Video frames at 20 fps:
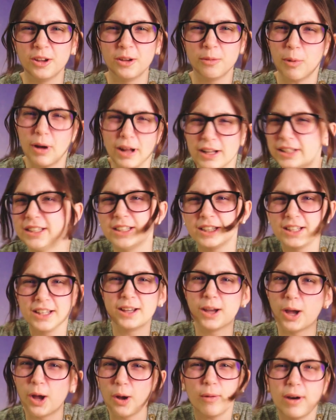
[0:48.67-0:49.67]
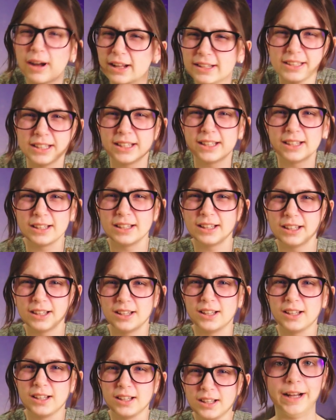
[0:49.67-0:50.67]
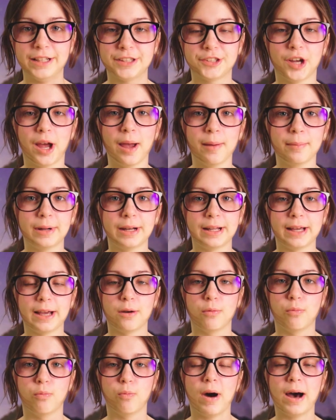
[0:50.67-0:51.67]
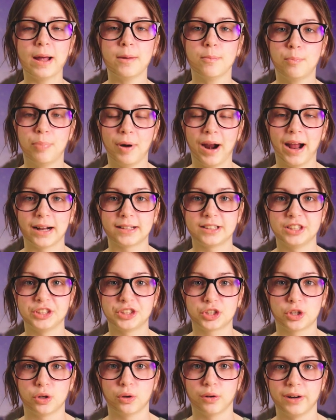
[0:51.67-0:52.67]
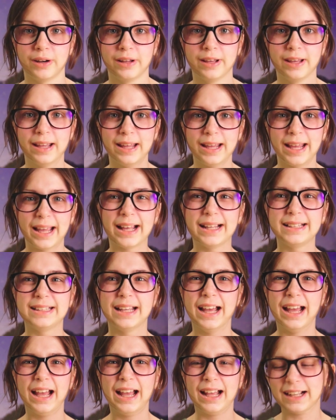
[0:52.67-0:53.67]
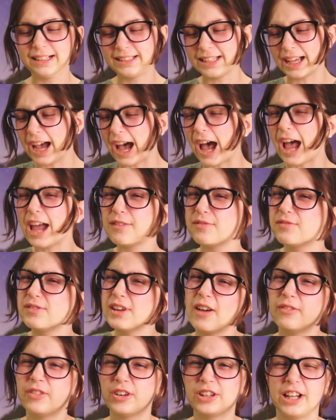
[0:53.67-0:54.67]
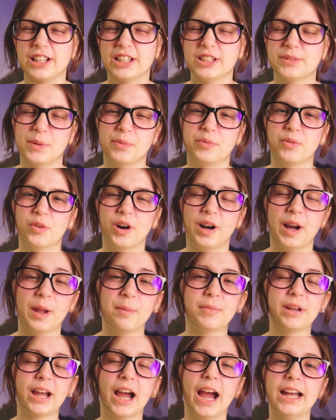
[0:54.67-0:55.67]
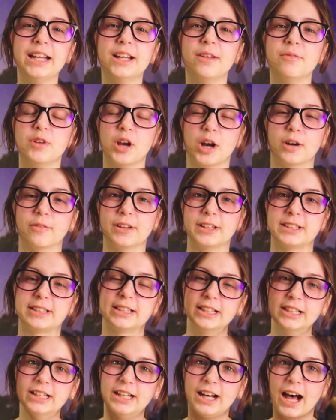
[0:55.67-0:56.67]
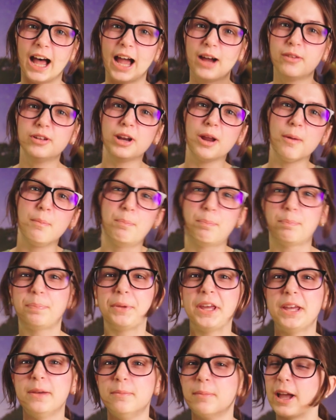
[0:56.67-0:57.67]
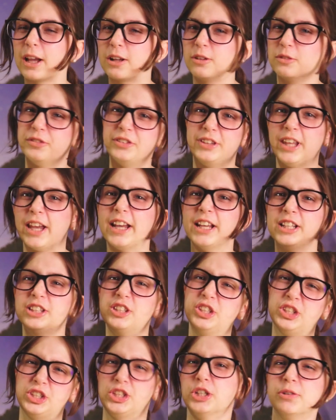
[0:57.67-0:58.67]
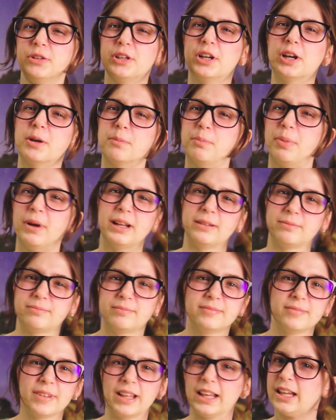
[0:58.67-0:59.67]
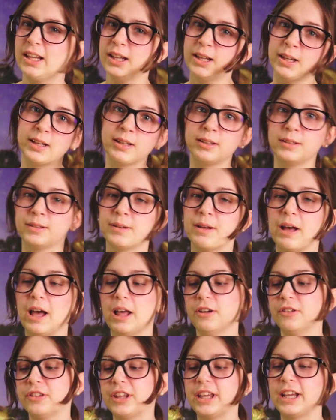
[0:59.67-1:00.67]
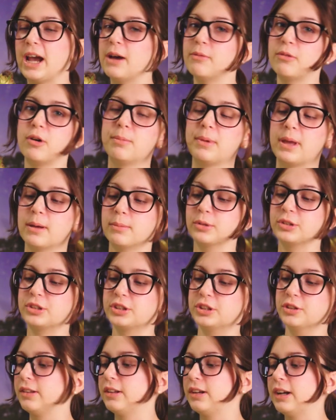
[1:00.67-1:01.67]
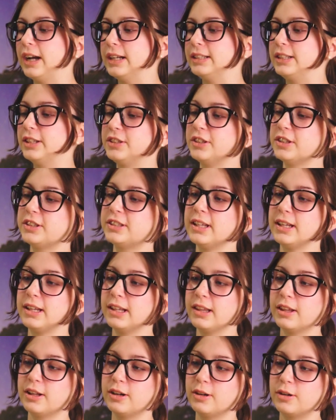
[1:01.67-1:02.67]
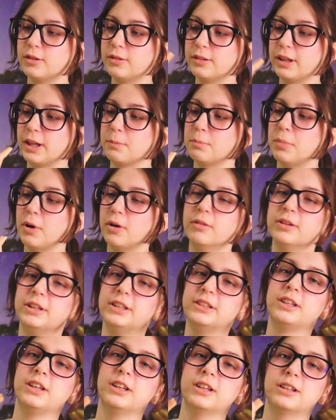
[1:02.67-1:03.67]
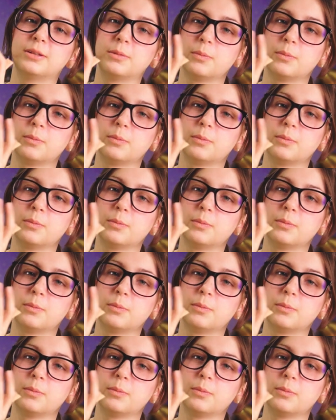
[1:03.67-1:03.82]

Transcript: What? What? So I'm gonna get one practice corn, and because I've never done this before, and I'm kind of nervous. I wanna beat Michael Diggins Jr., but I don't think I will be able to. Guys, this looks like a little like ponytail.